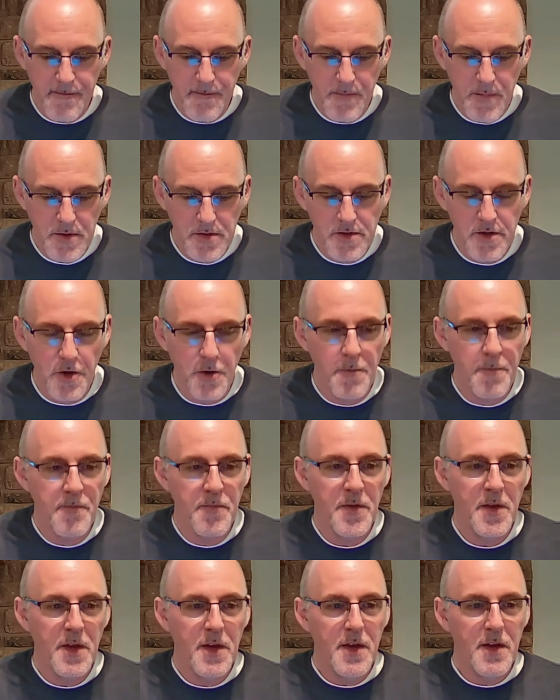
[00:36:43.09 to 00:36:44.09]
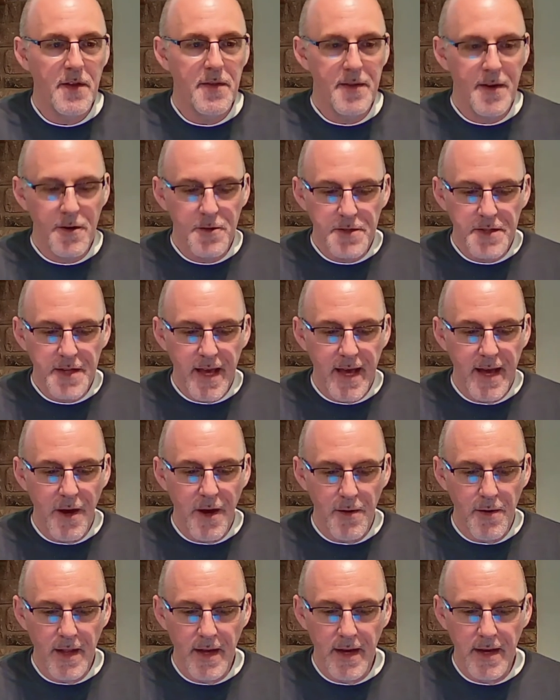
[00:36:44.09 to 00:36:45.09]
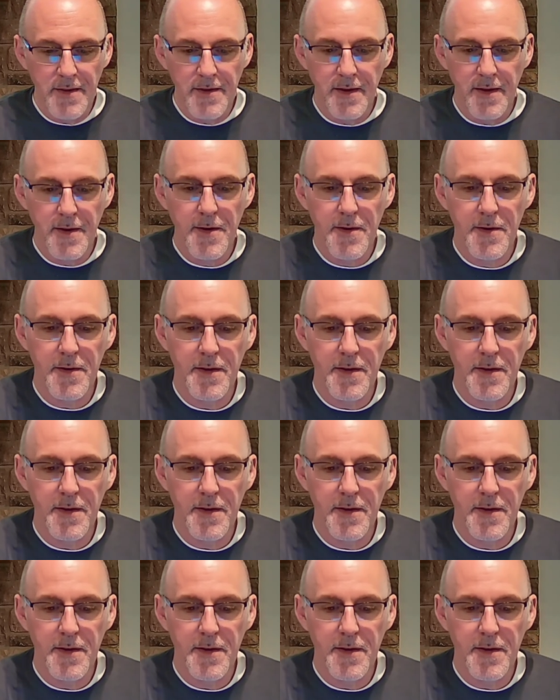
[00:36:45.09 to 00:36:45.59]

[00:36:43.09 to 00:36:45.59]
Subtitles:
And so there's the outline there.